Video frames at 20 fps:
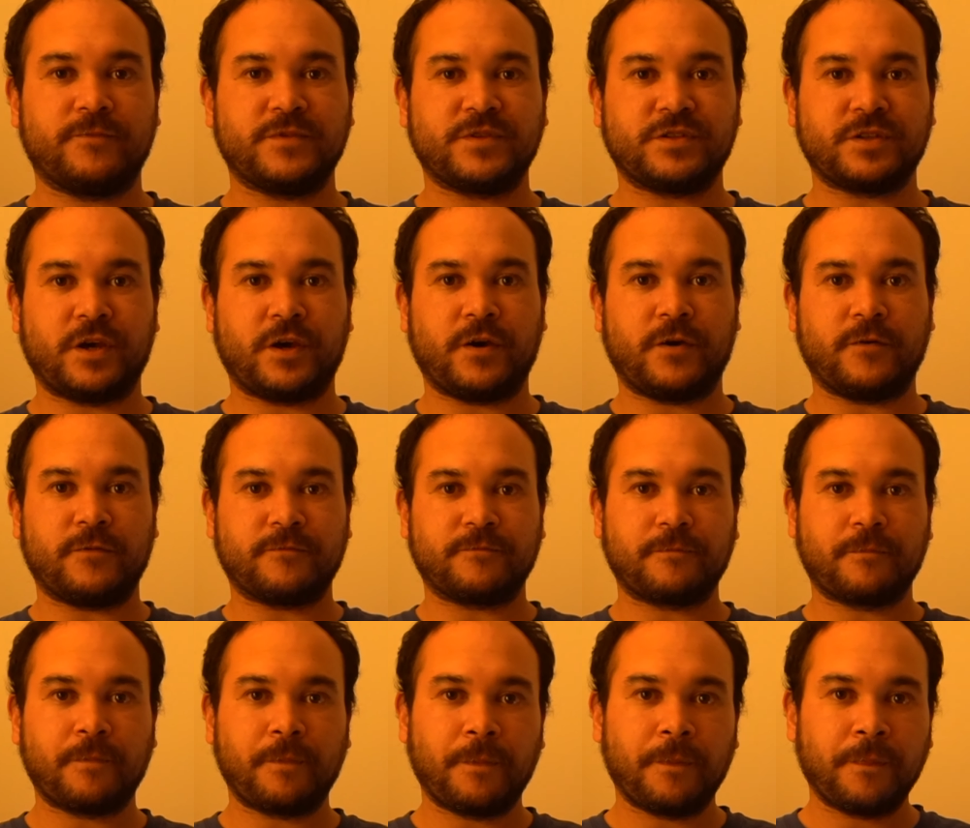So
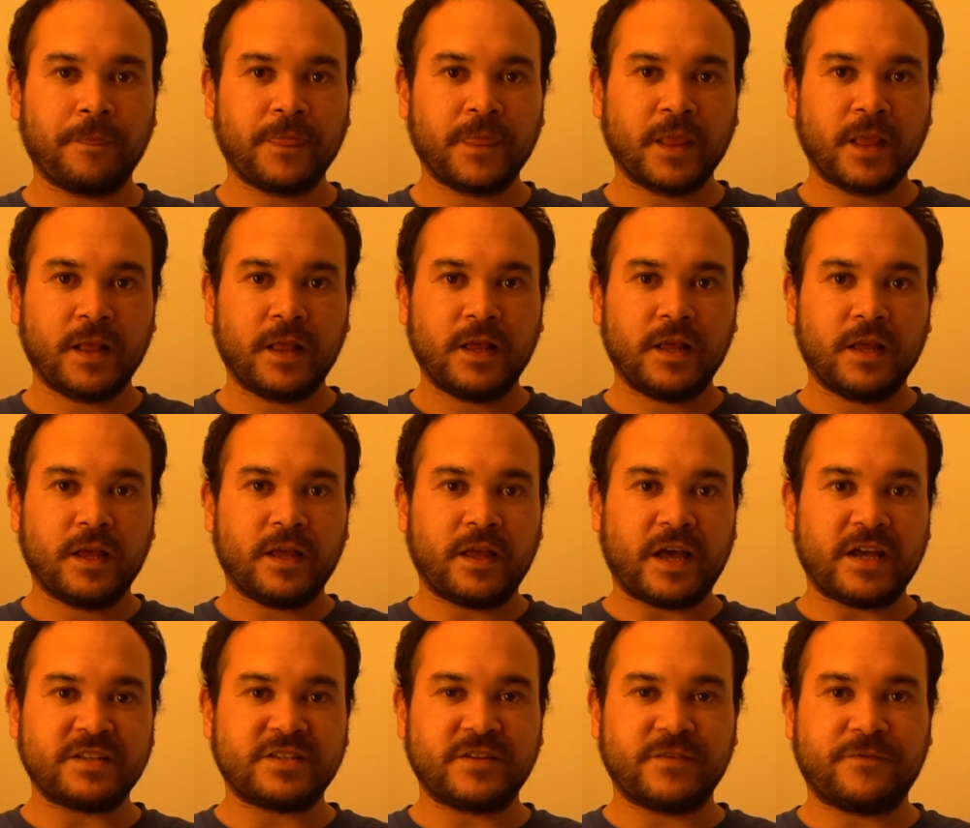
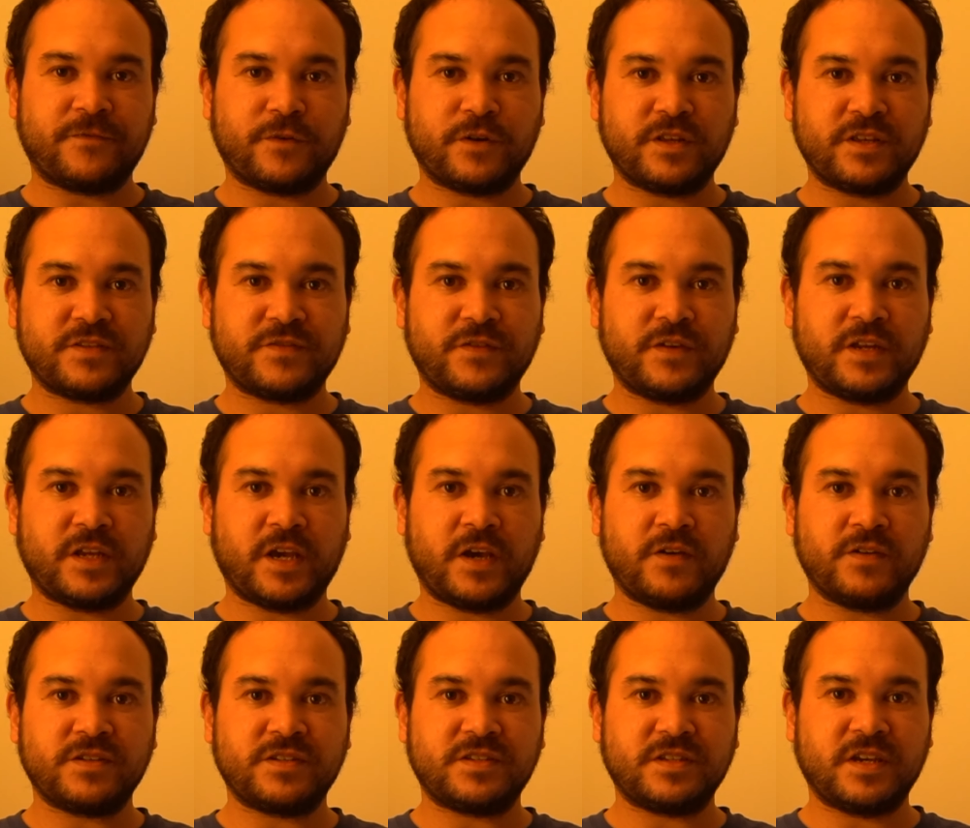that's it for this video,
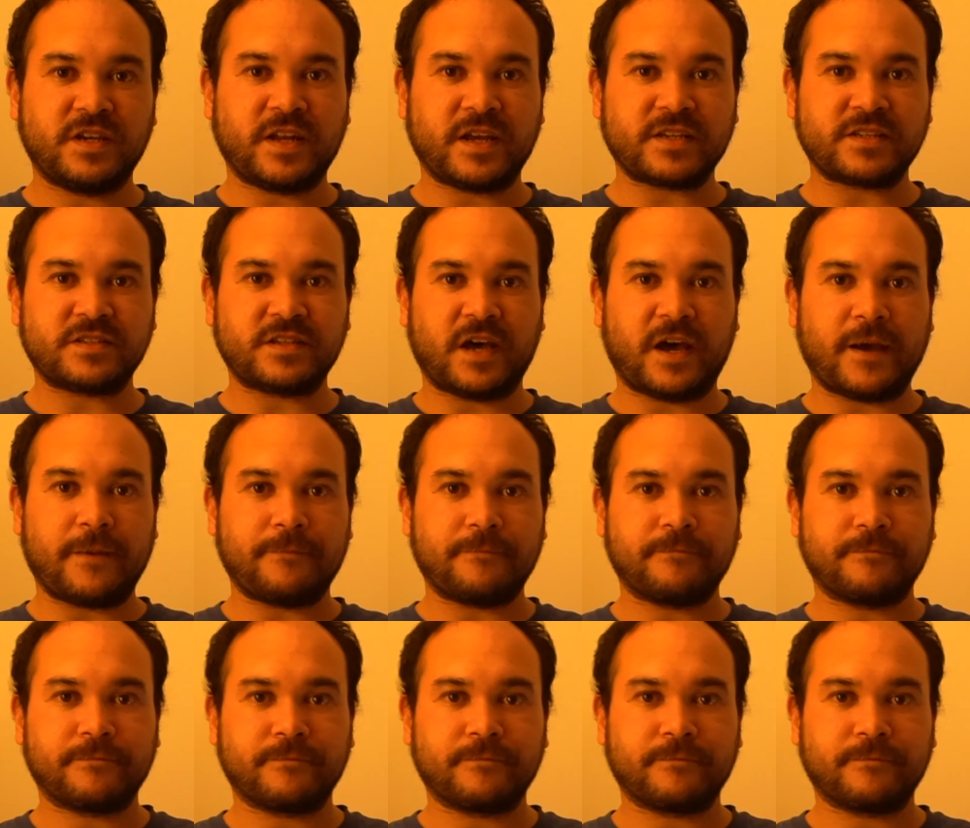and see you next time.